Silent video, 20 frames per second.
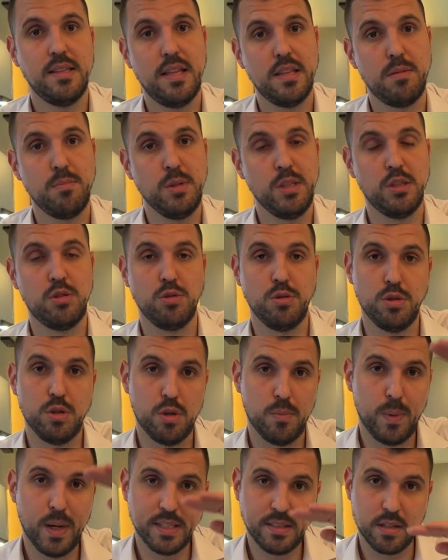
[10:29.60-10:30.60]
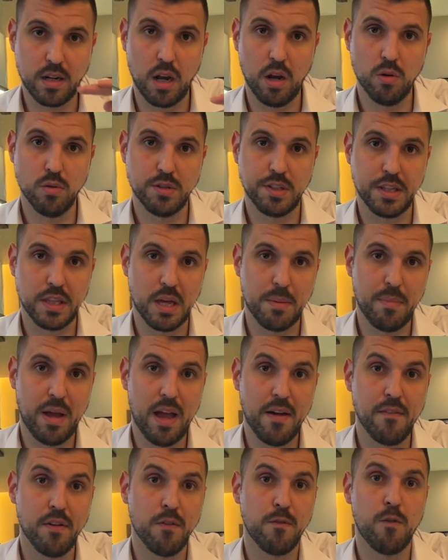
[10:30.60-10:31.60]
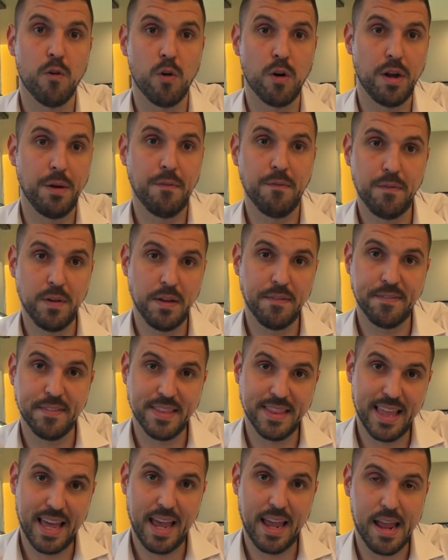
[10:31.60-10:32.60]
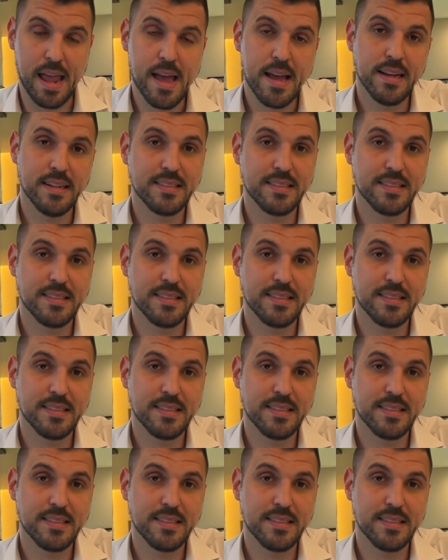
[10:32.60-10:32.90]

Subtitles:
that means that you're basically losing them every 45th day.